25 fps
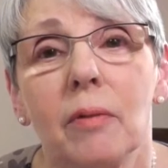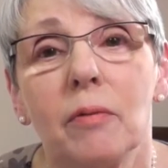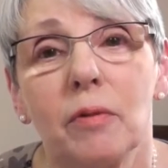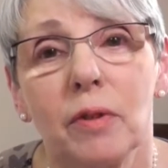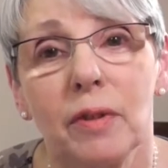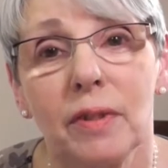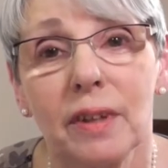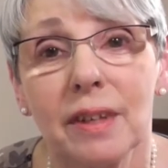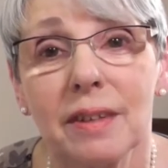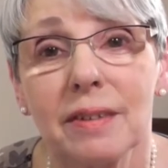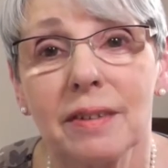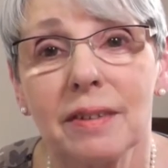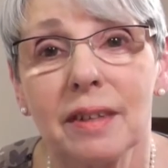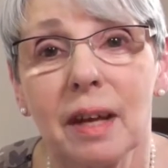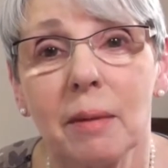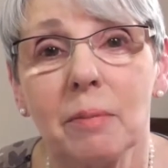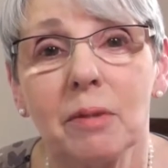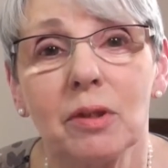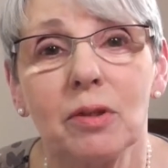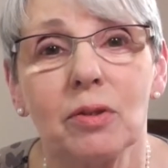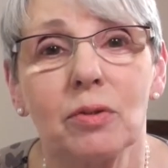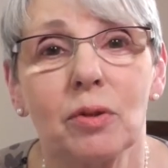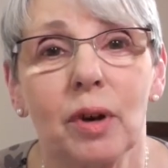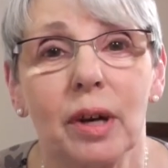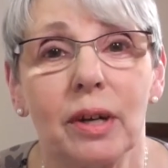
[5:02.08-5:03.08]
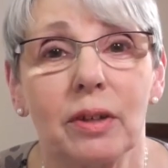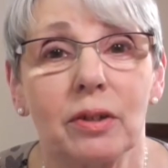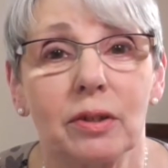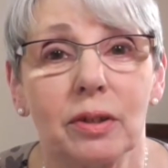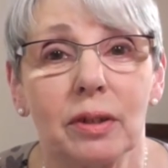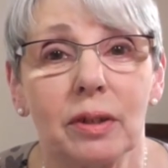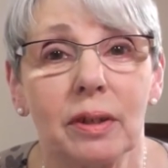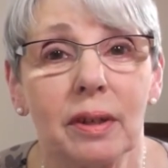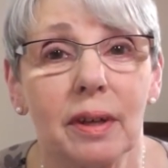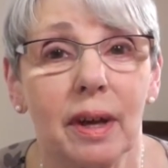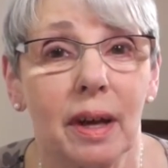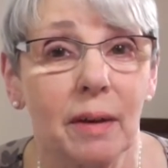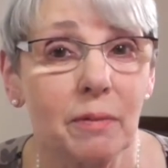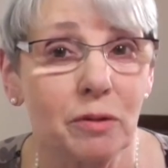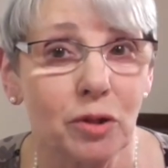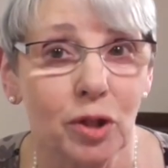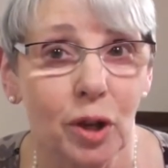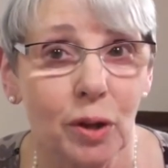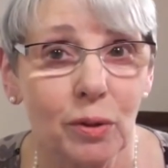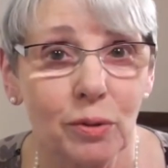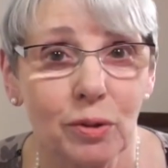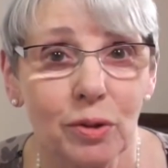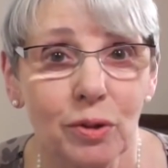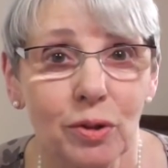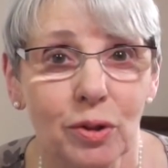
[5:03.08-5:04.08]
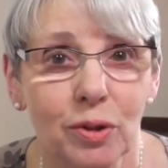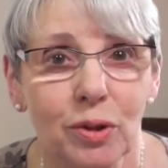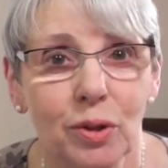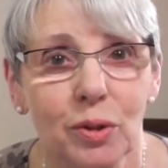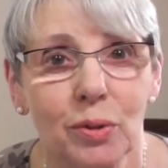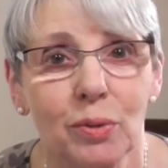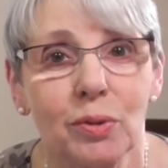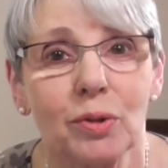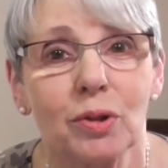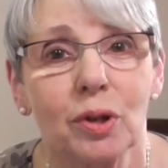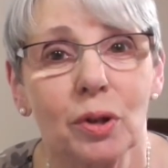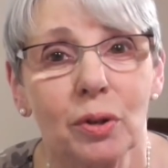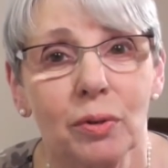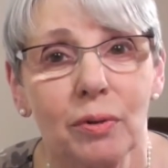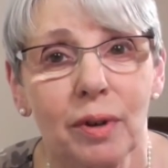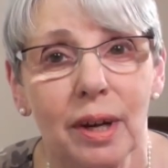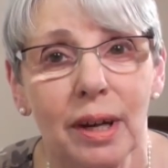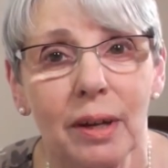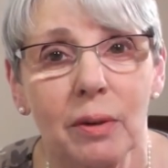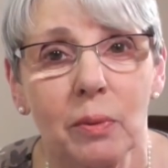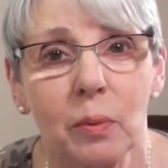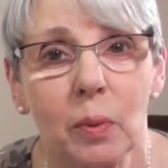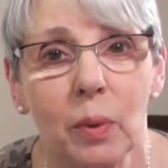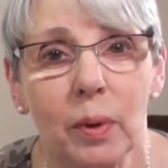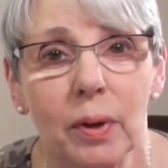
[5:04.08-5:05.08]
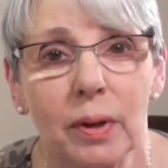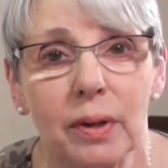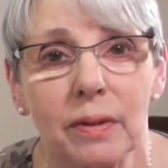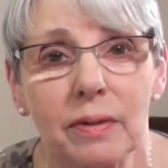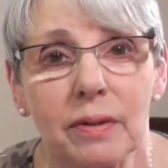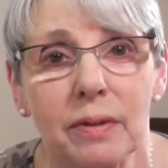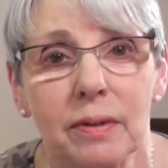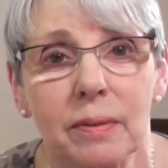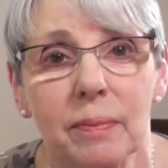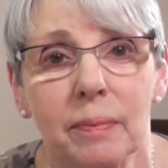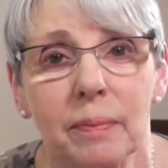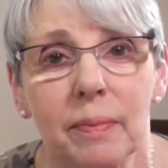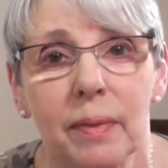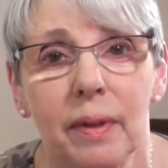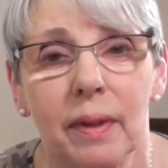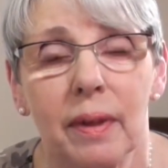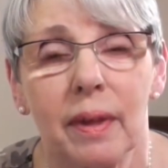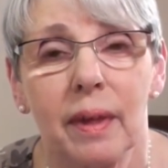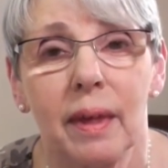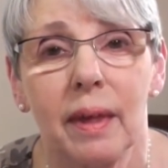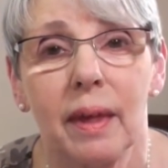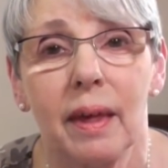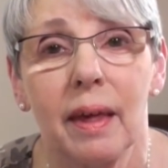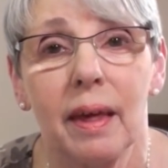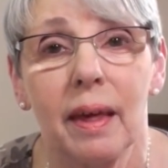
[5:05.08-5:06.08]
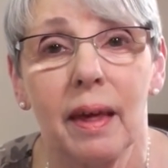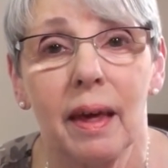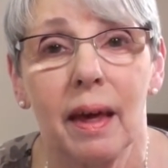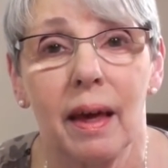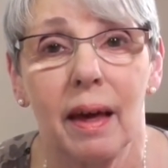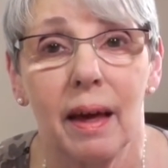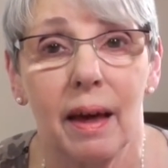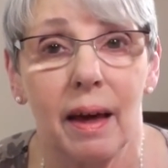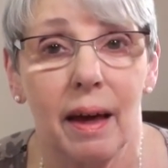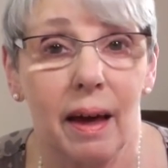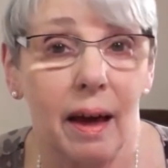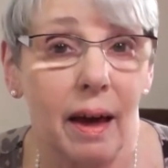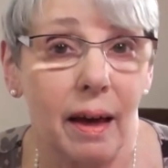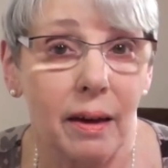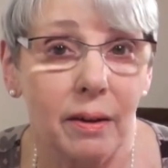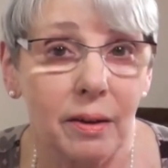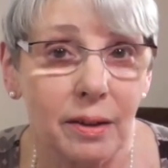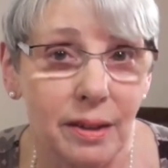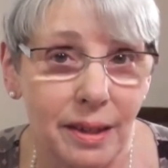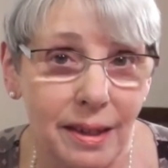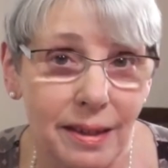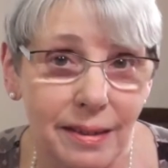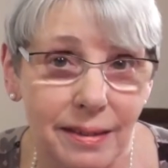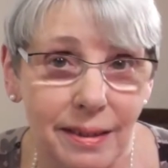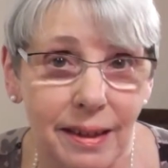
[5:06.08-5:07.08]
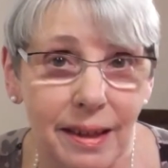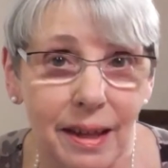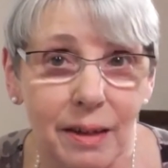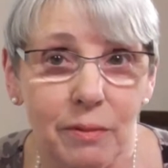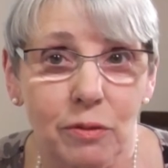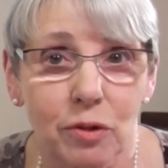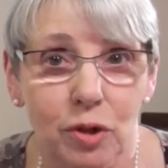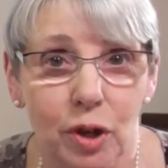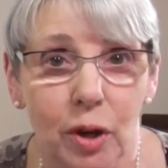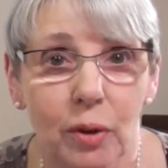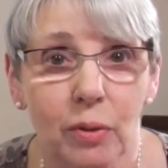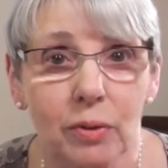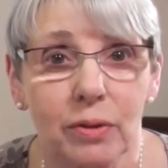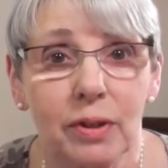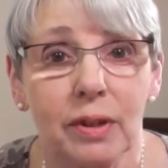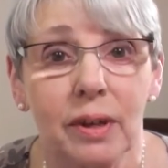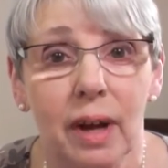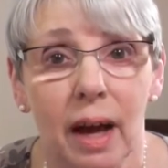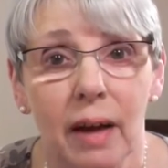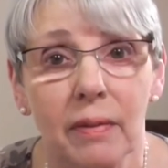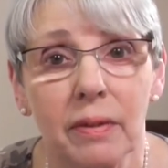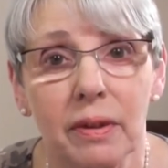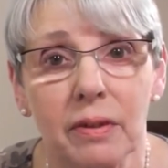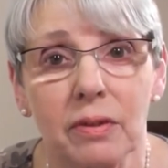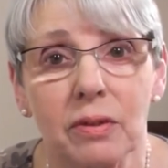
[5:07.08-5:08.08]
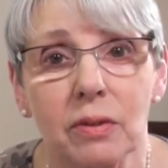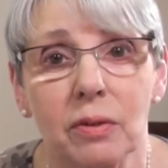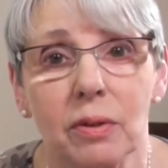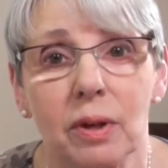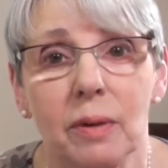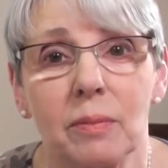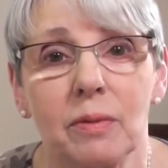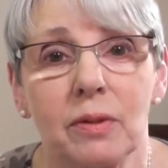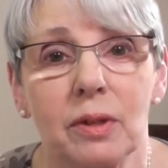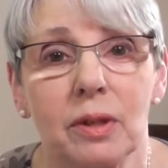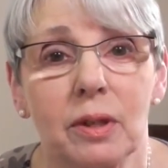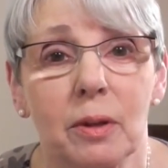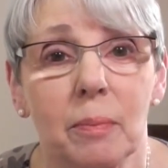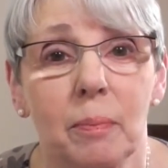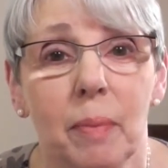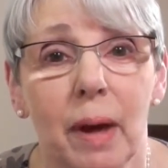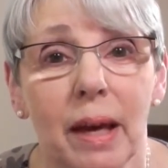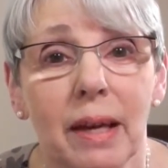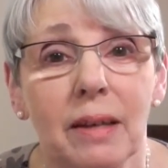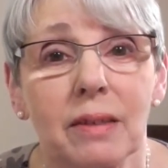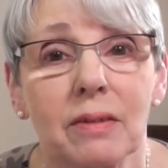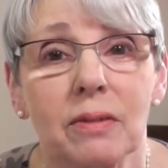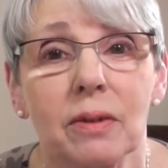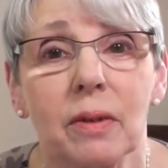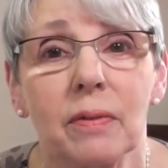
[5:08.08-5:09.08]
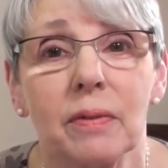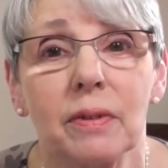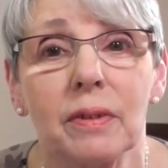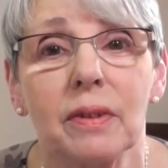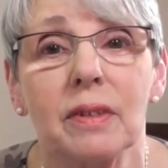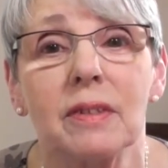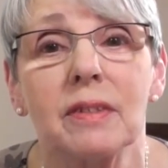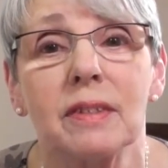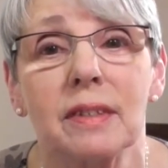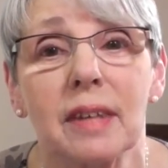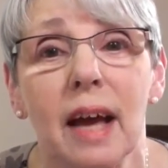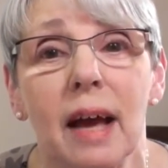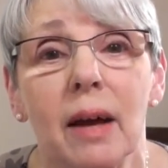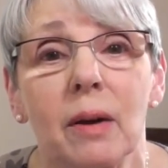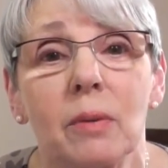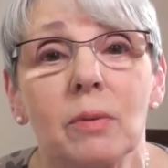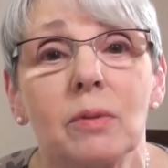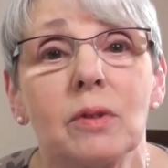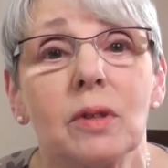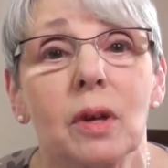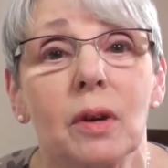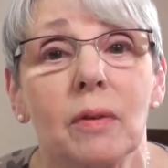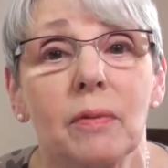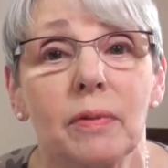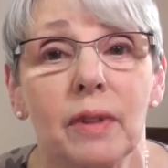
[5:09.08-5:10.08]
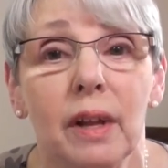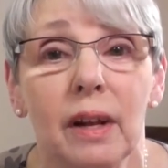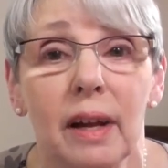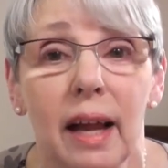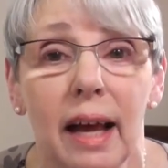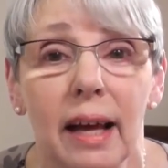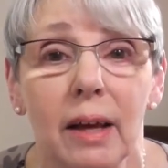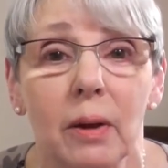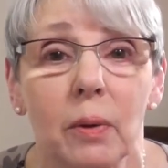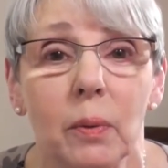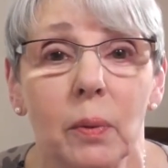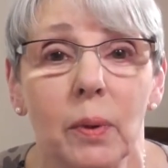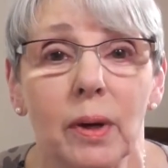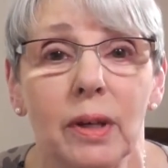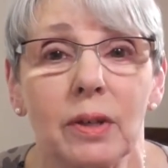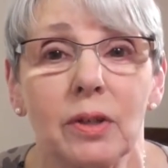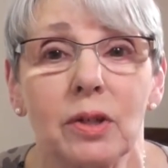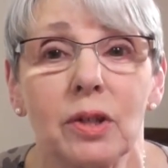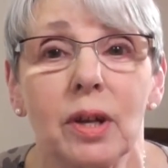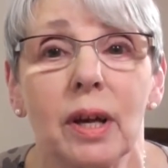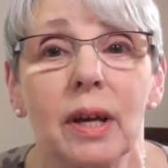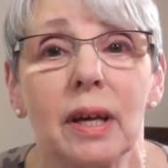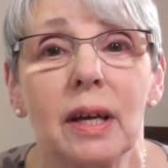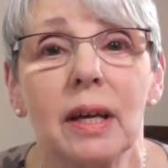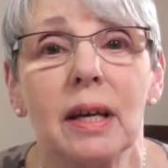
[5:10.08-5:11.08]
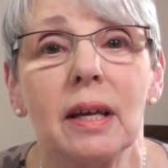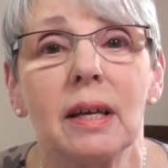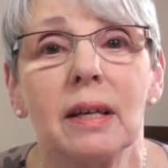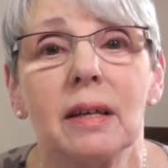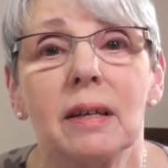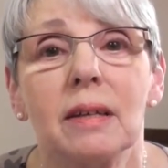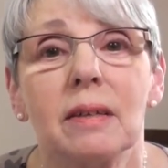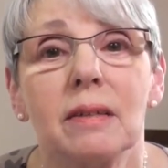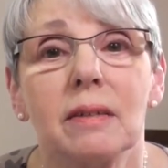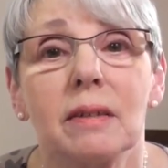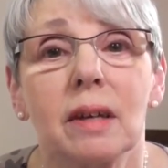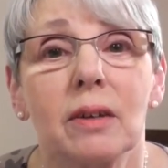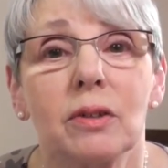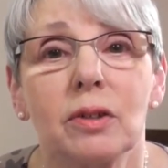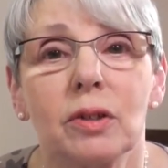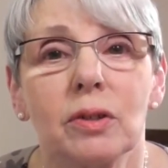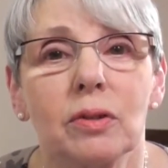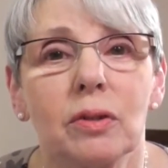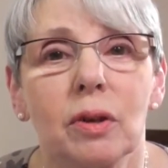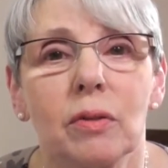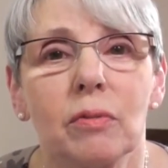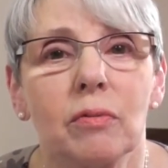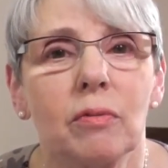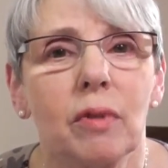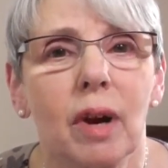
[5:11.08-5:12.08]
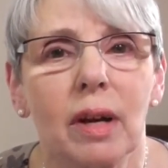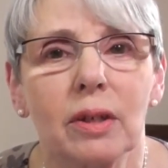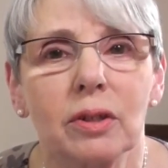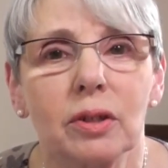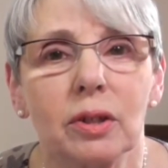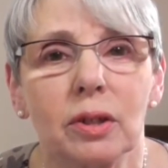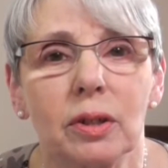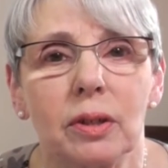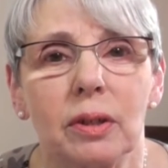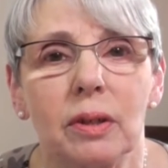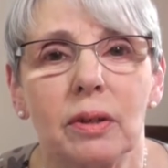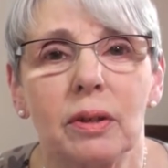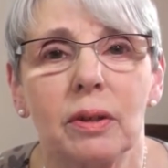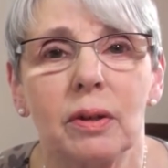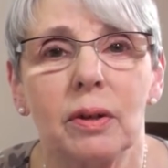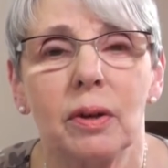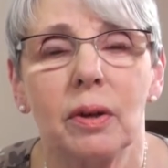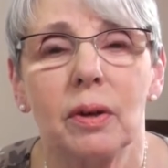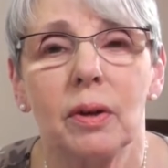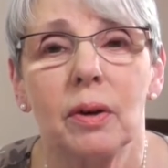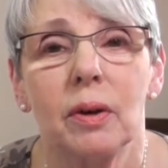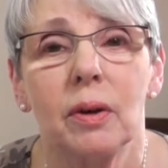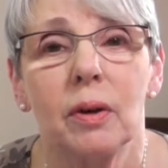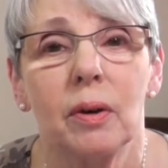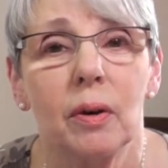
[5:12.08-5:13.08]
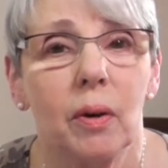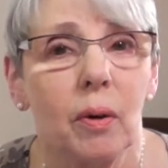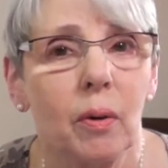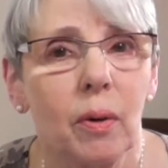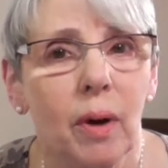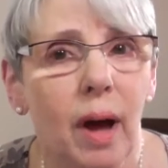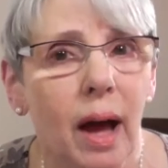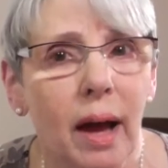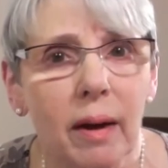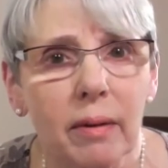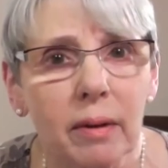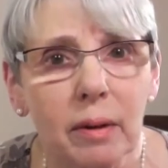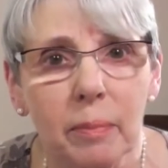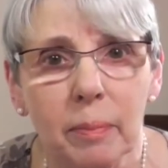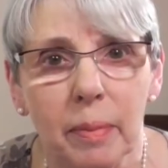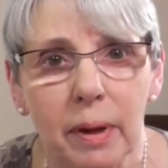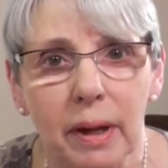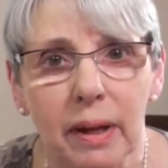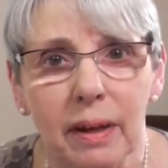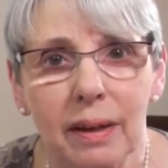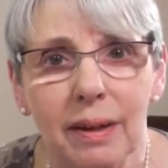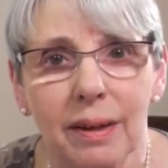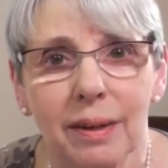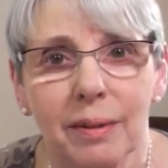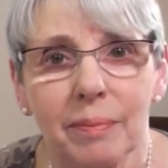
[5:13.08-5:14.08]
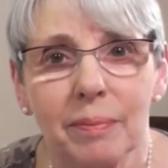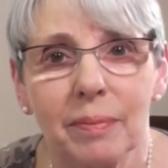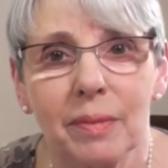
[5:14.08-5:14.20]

And for this demonstration, I've chosen to use Korean words. I could easily have chosen other scripts that are based on the sounds of the language, such as Russian or Arabic.